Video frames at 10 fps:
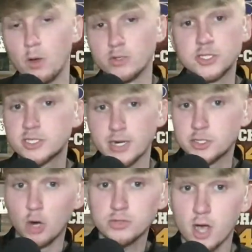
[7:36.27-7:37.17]
No one
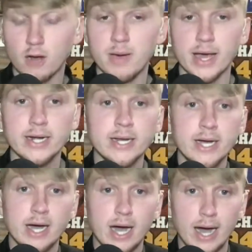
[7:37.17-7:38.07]
said don't talk about
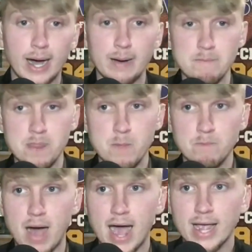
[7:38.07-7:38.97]
it.
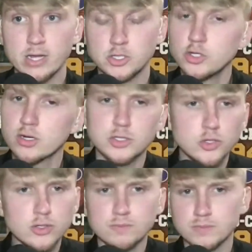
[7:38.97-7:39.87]
Um, my due
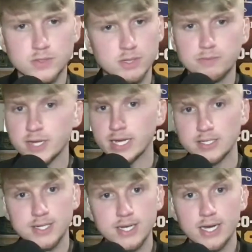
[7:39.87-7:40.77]
to due to some
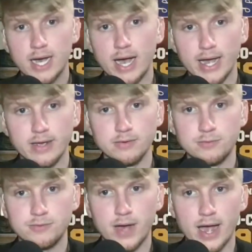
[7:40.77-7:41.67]
things, I
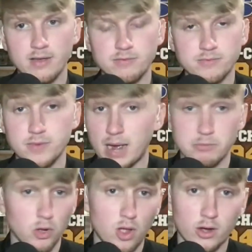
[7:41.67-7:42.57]
have I have
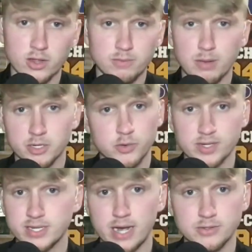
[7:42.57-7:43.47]
I'm no longer the
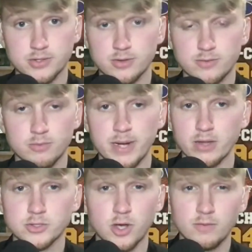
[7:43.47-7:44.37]
public address announcer
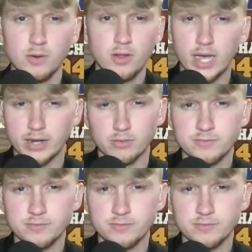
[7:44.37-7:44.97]
for Baylor softball.